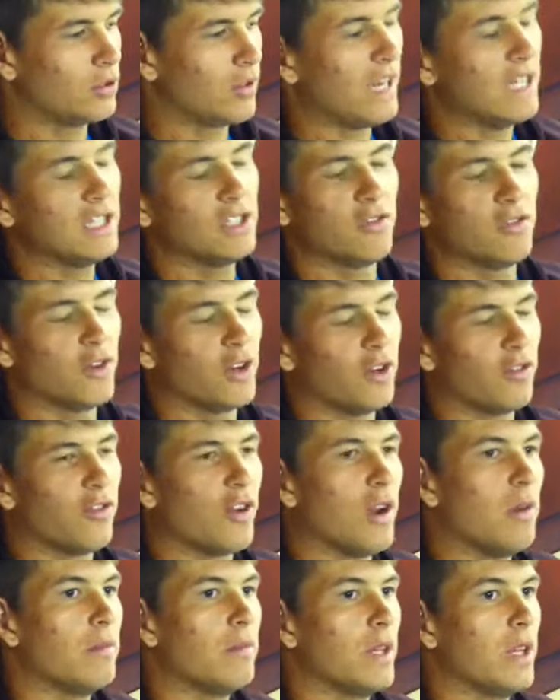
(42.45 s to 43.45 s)
transfer
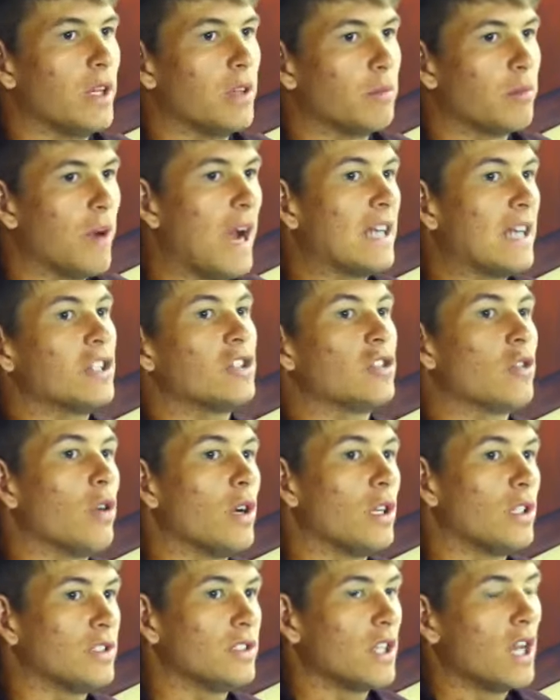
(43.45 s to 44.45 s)
from the practice
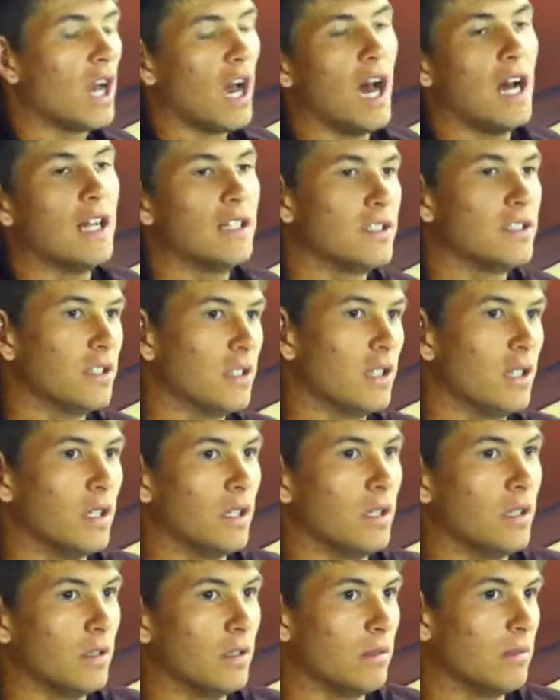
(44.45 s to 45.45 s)
court onto
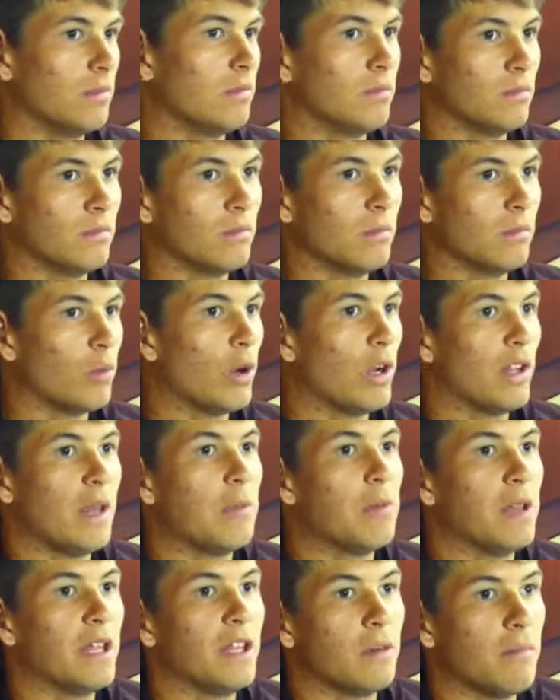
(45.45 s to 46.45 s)
the where
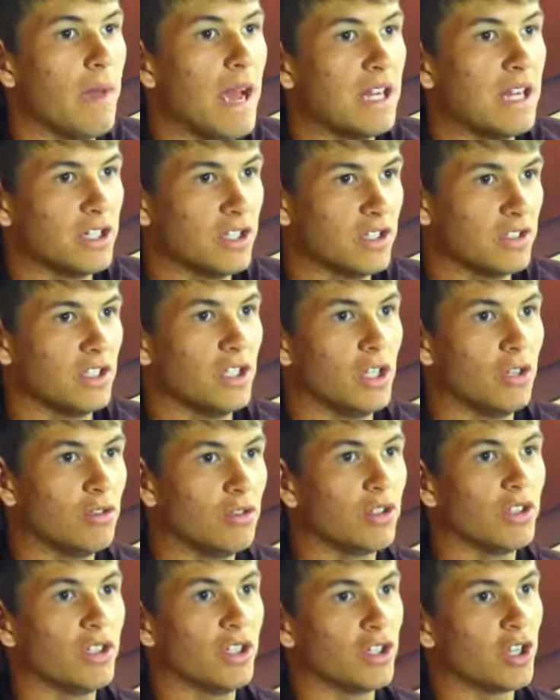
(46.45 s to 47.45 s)
they play their matches, you know,
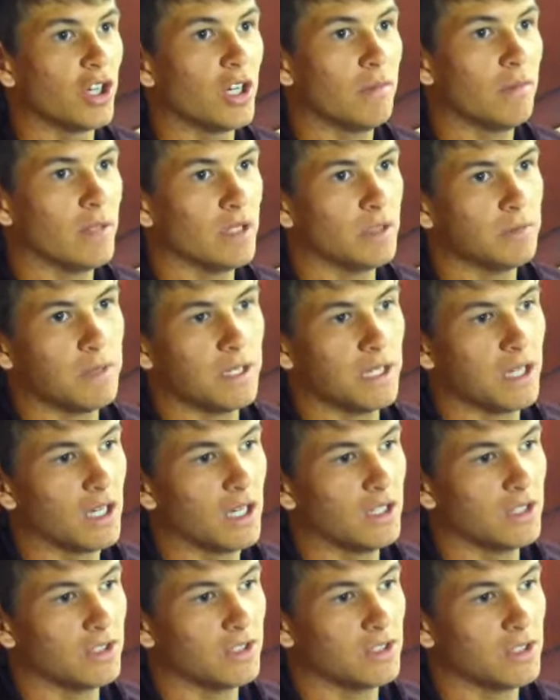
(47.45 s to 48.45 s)
during the tournament
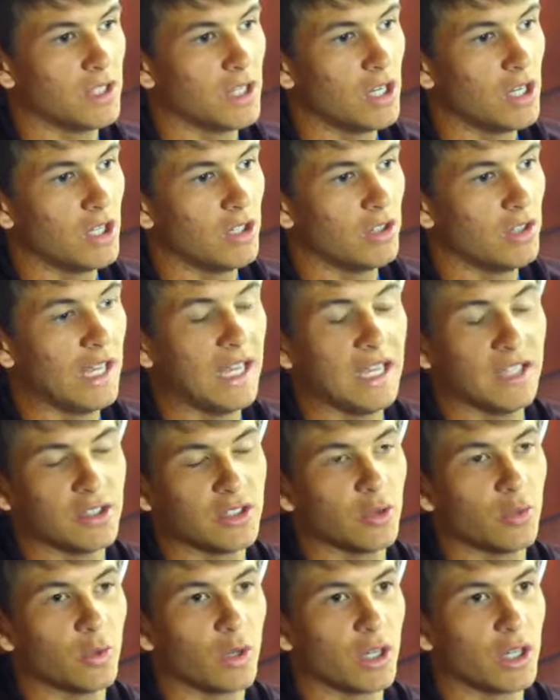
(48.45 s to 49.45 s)
because they
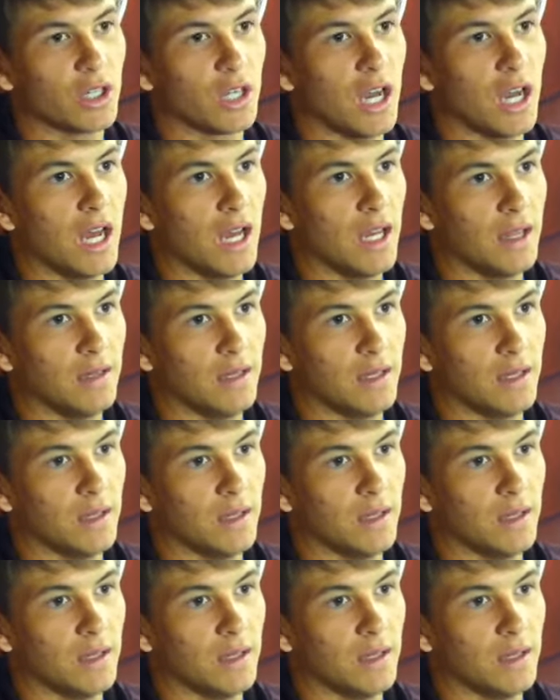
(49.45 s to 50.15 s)
get to work on.